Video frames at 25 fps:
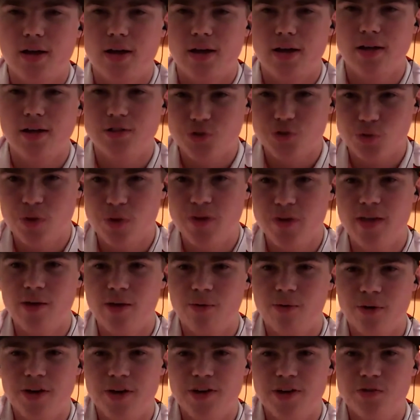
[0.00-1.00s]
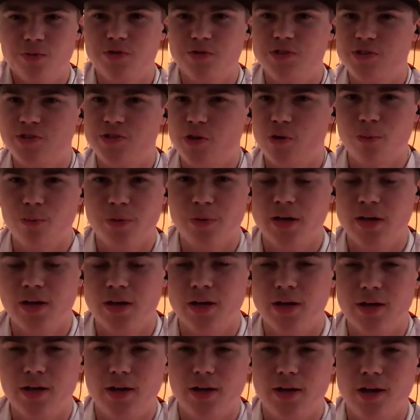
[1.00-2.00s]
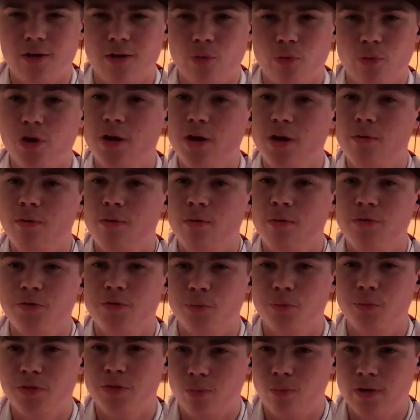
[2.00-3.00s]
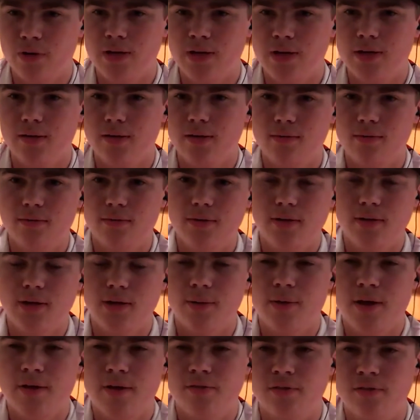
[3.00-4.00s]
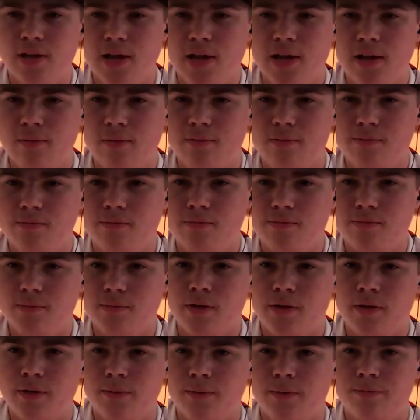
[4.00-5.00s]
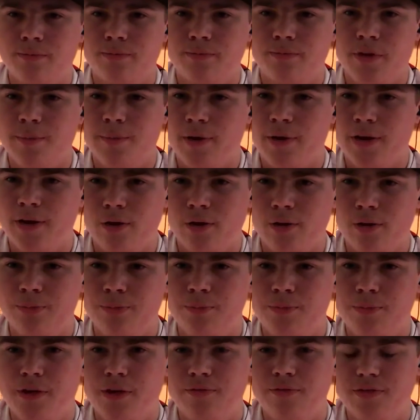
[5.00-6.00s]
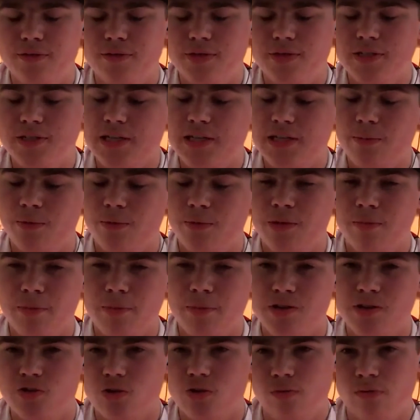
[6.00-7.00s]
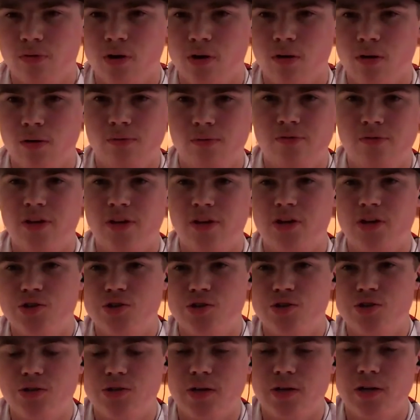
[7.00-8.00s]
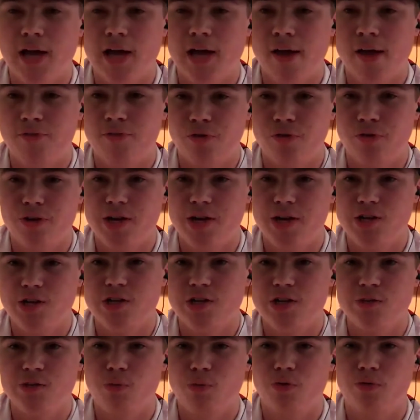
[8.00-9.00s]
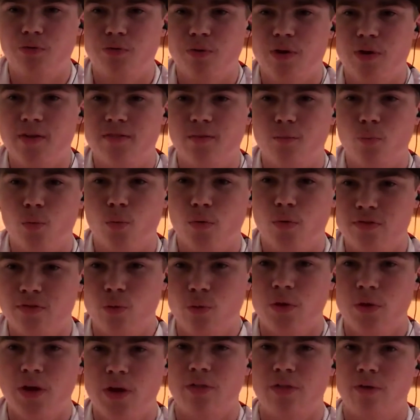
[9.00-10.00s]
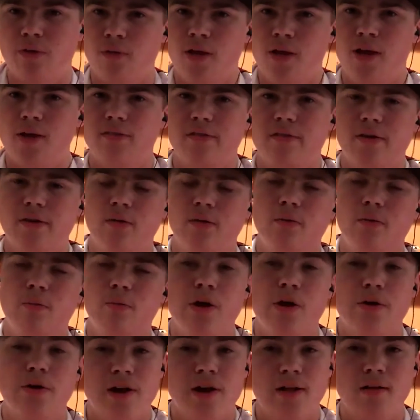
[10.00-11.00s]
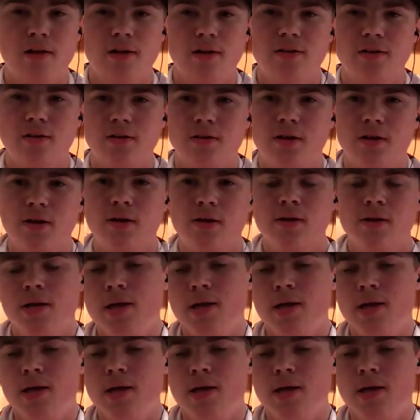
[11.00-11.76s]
And to win that race was so big. We weren't able to win the week after that. Everybody know if the team with the best overall finish after each esports race wins the week and they're locked in. We are not locked in yet.